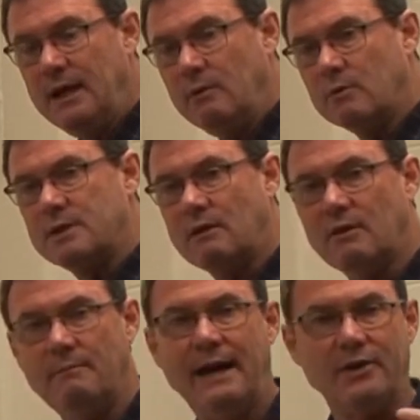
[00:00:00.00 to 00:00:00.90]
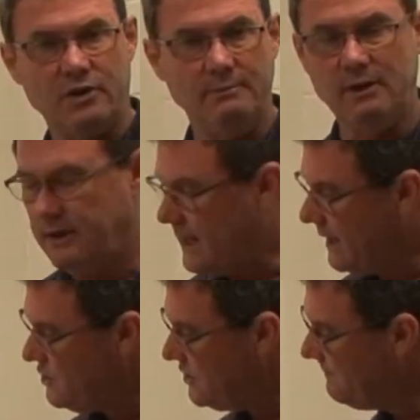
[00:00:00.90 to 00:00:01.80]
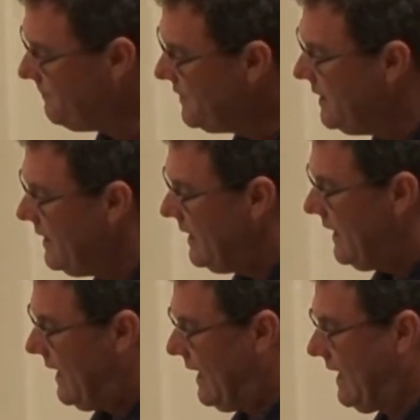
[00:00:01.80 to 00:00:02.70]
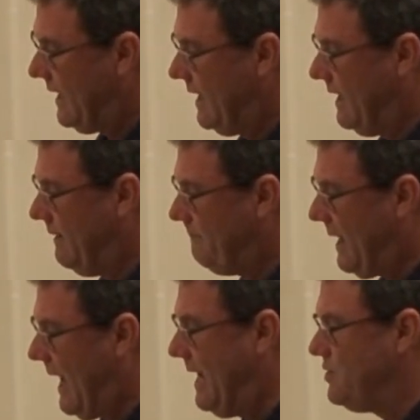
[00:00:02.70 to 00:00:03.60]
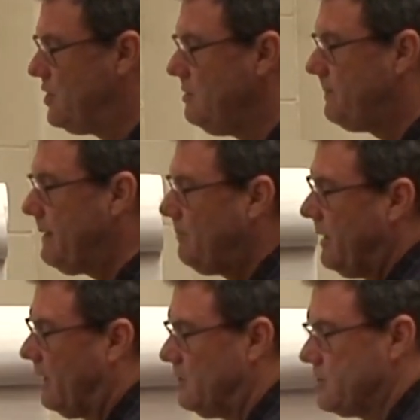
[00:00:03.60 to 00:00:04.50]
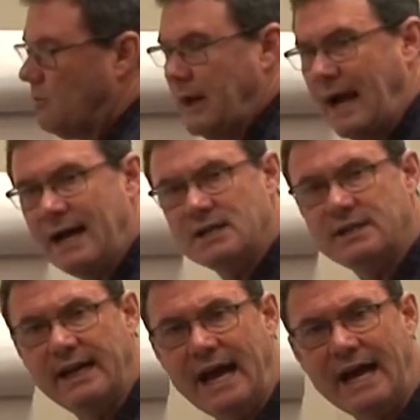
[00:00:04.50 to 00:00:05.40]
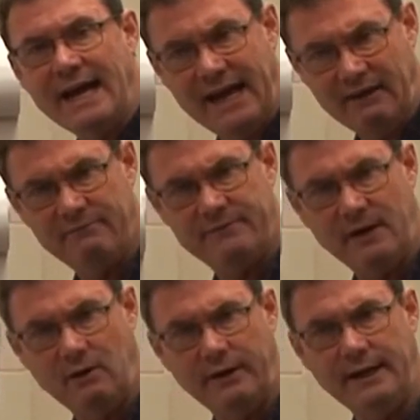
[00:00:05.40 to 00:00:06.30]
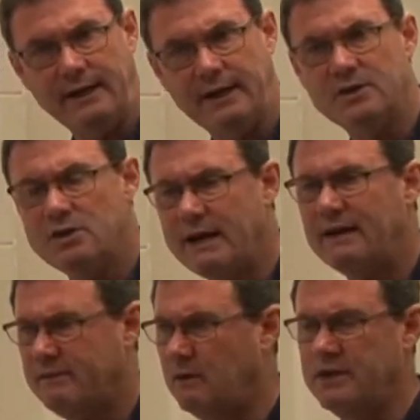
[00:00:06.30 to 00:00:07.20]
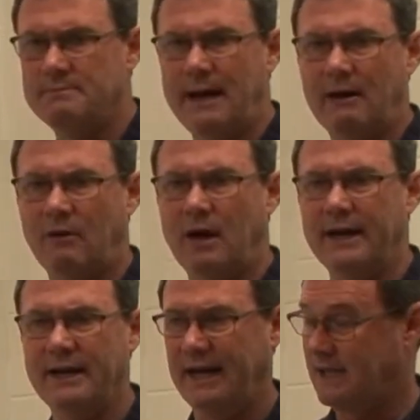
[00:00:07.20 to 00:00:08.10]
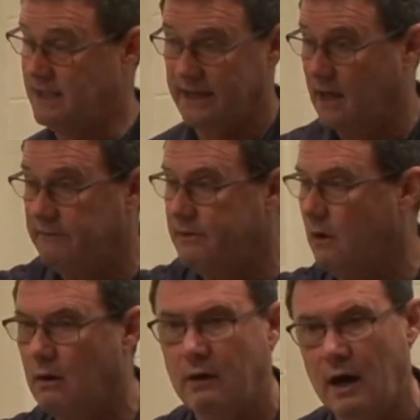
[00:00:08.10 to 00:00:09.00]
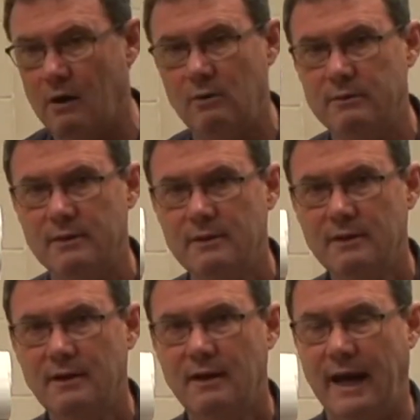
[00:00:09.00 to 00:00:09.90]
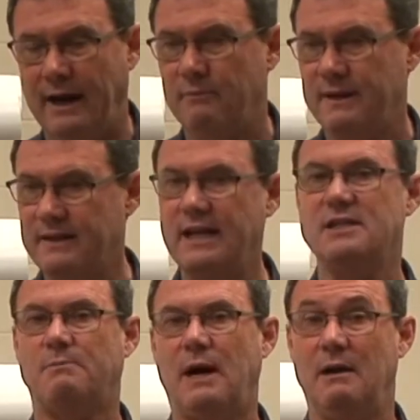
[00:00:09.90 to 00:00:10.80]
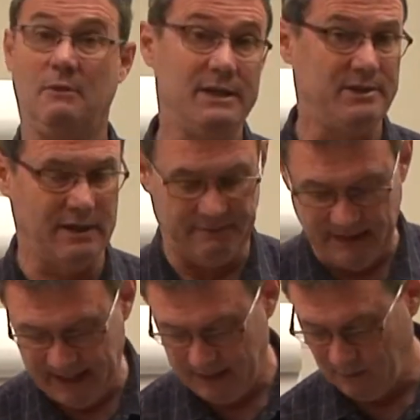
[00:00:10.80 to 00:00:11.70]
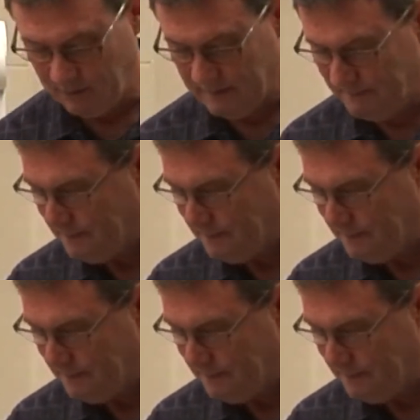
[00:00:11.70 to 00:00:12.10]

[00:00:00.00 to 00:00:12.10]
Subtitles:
We were talking about communication. And I had 2 people in there that scored highest in A out of 30. And 2 out of 30 is about right. And I said, "None of you are old. I don't think that's a problem, or at least you're not that old."